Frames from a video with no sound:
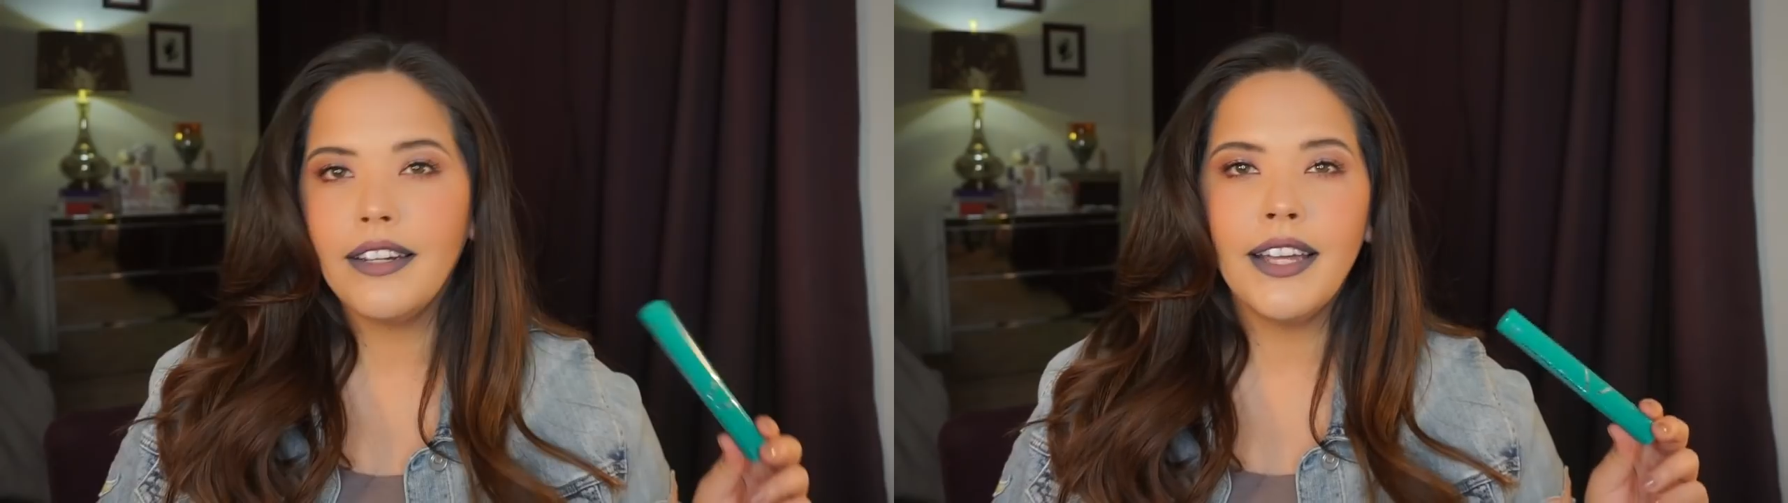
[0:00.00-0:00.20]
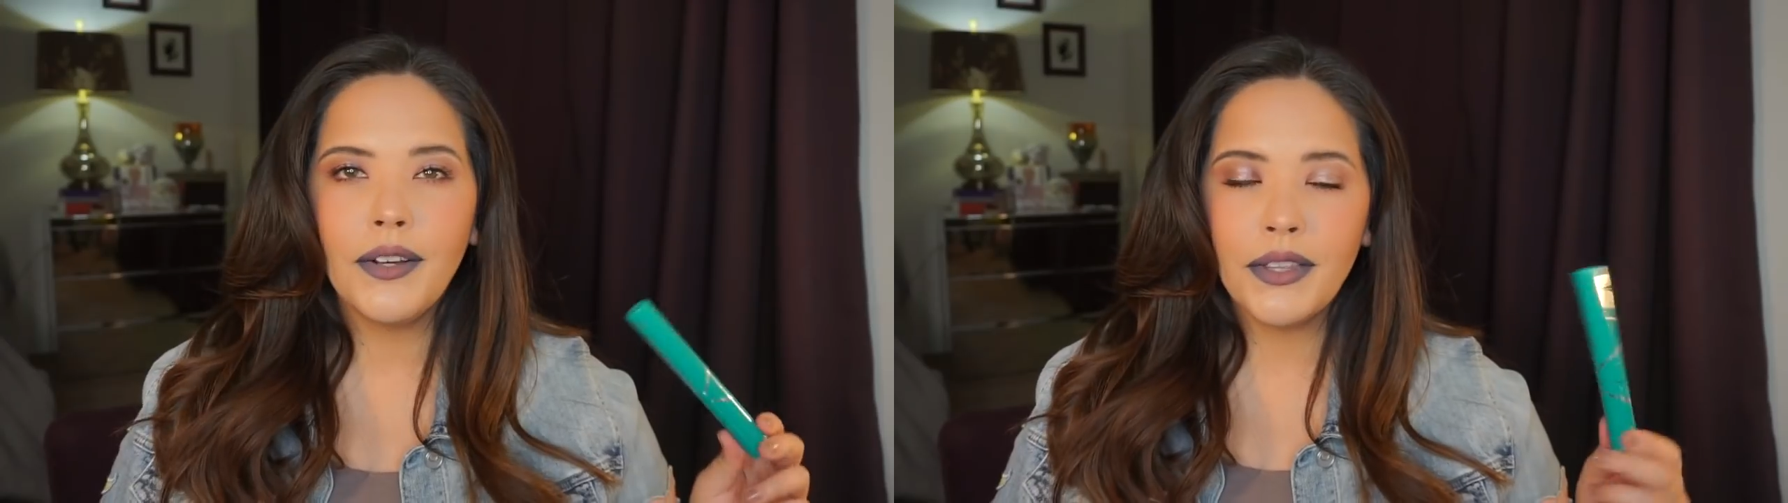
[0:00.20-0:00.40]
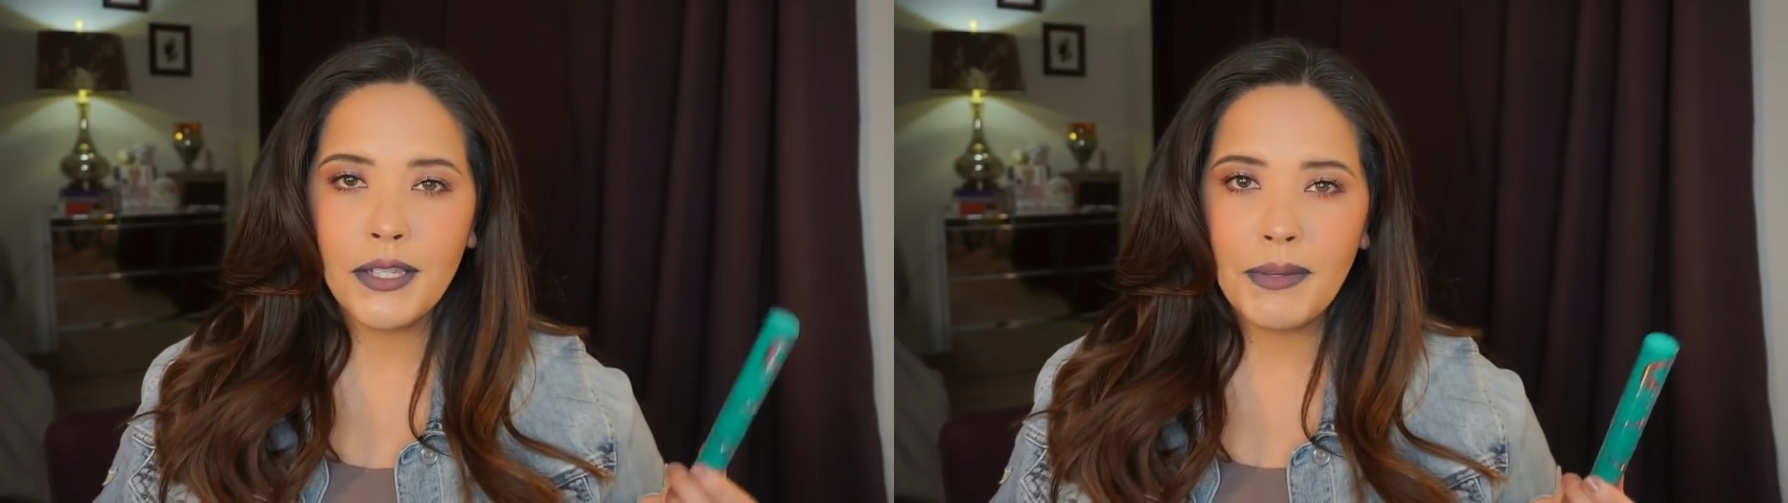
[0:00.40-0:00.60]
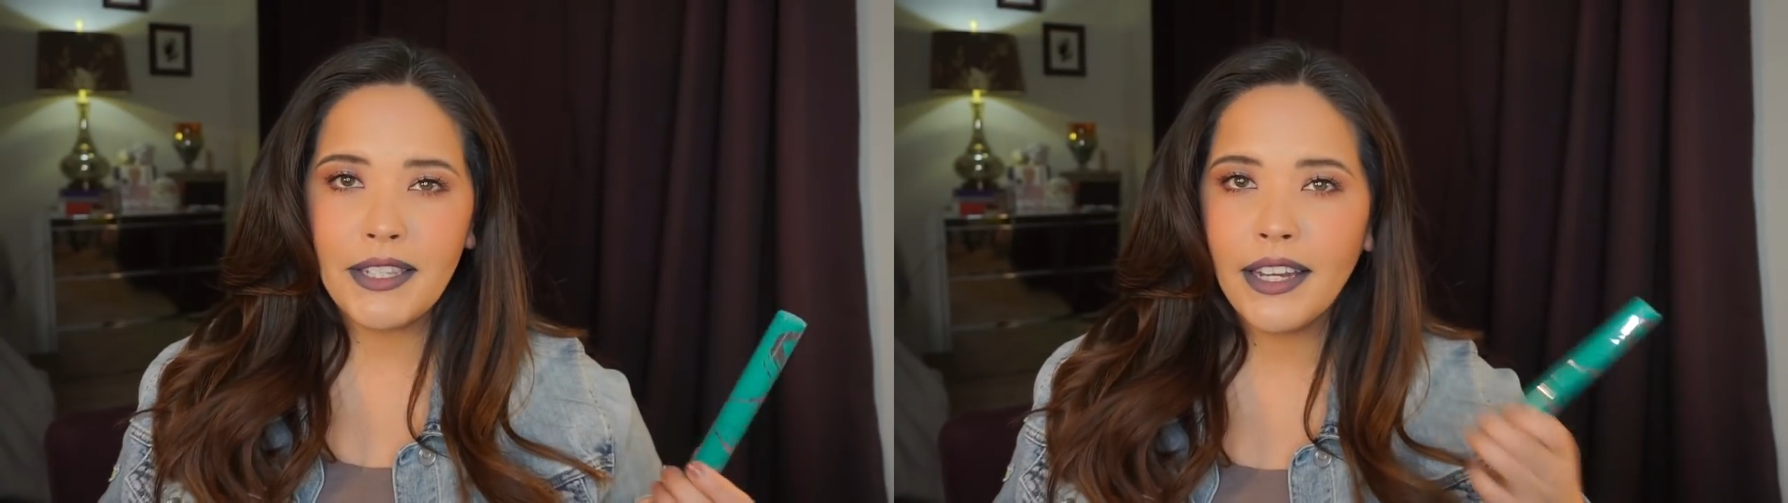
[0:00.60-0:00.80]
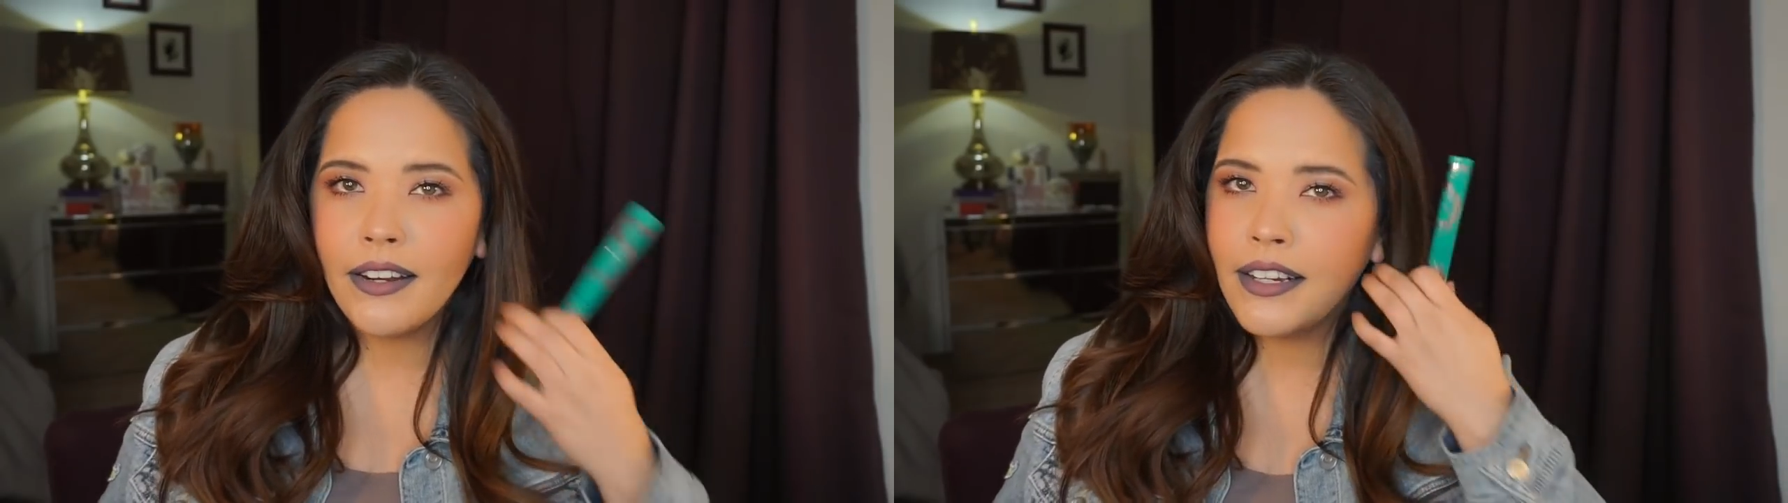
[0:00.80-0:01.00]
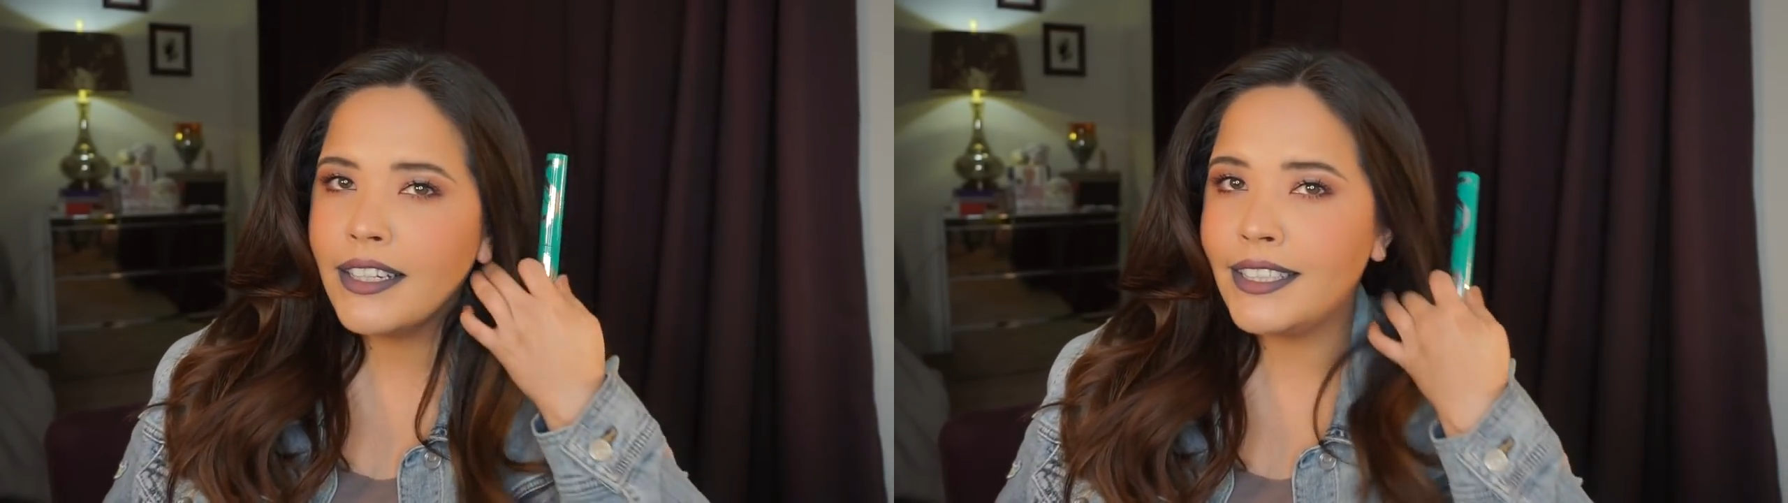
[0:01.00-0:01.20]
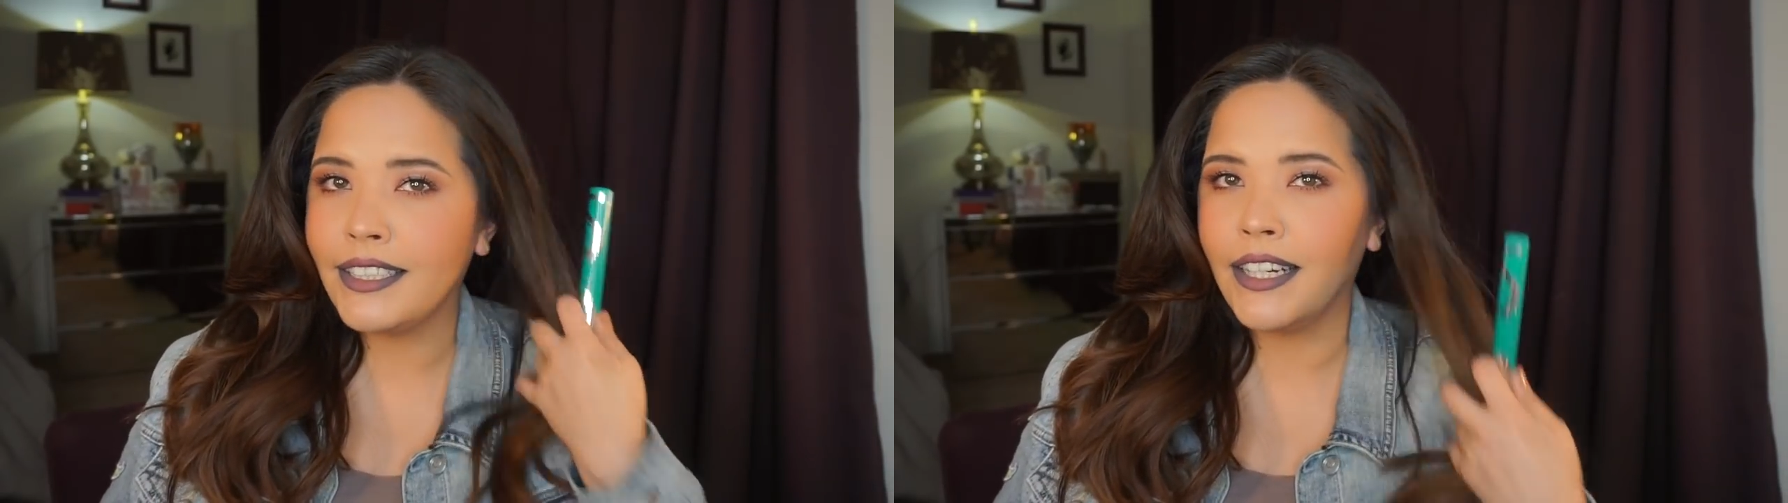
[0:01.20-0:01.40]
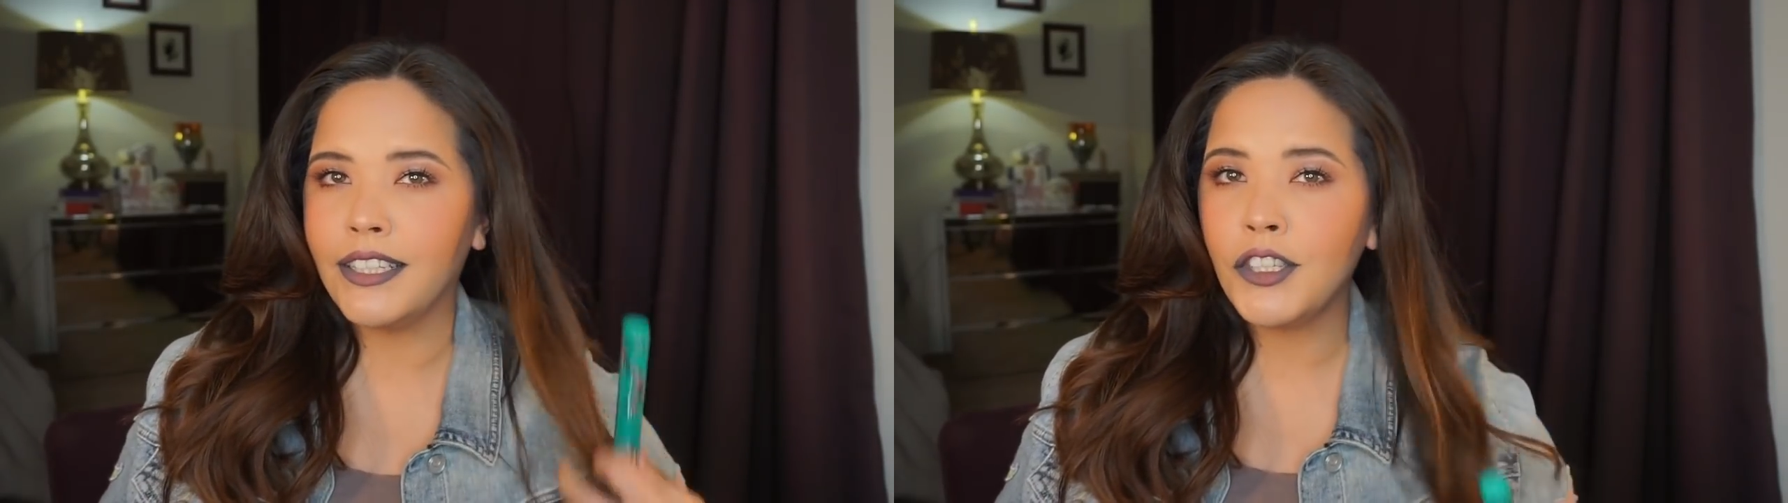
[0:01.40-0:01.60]
Now, this mascara
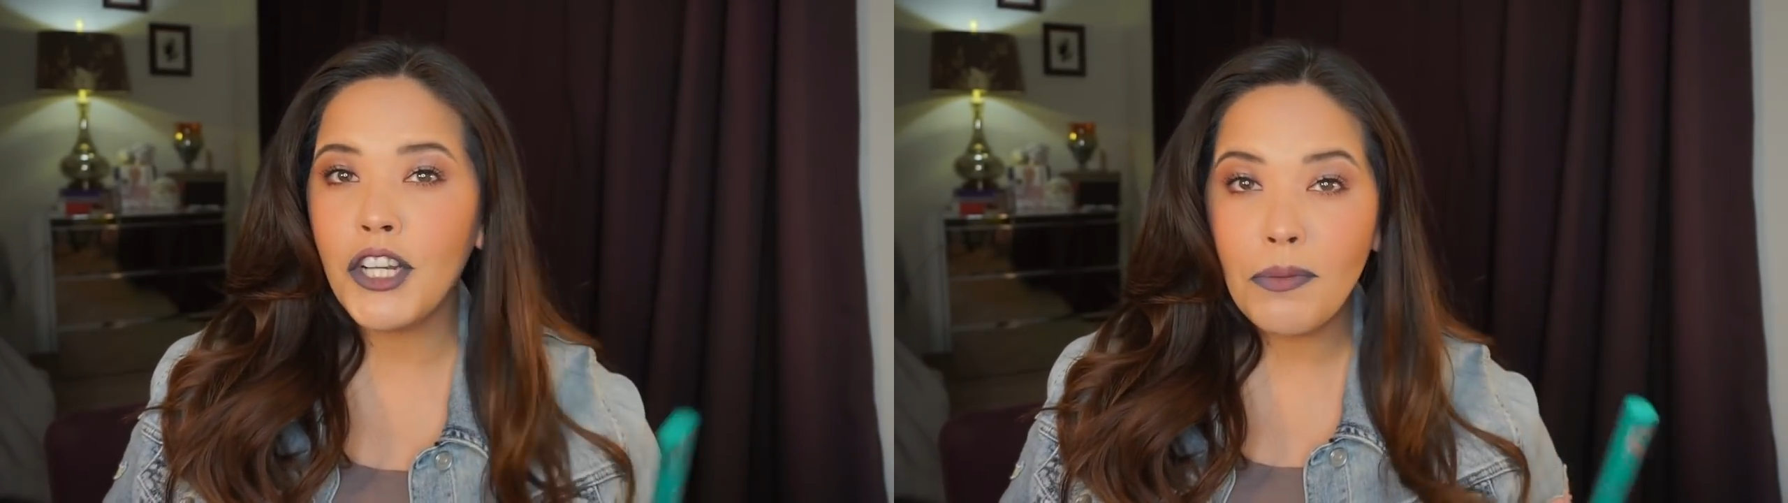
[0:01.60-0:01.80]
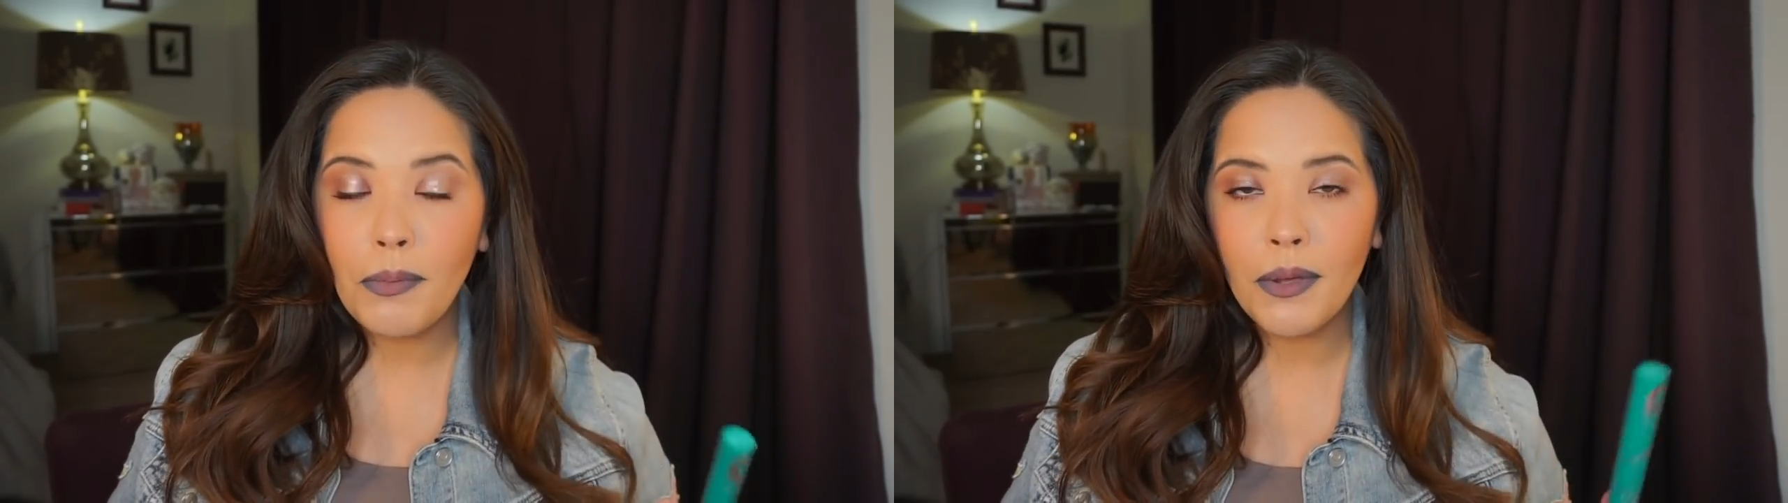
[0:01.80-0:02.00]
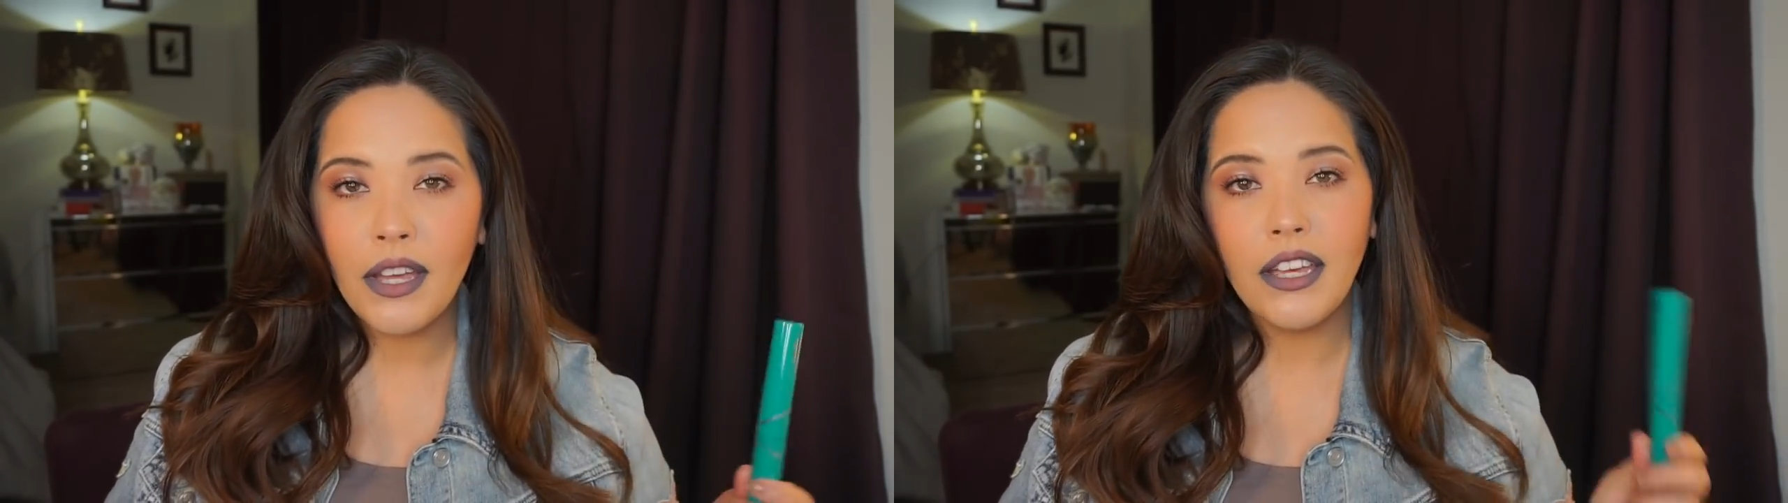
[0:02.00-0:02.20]
is not cheap.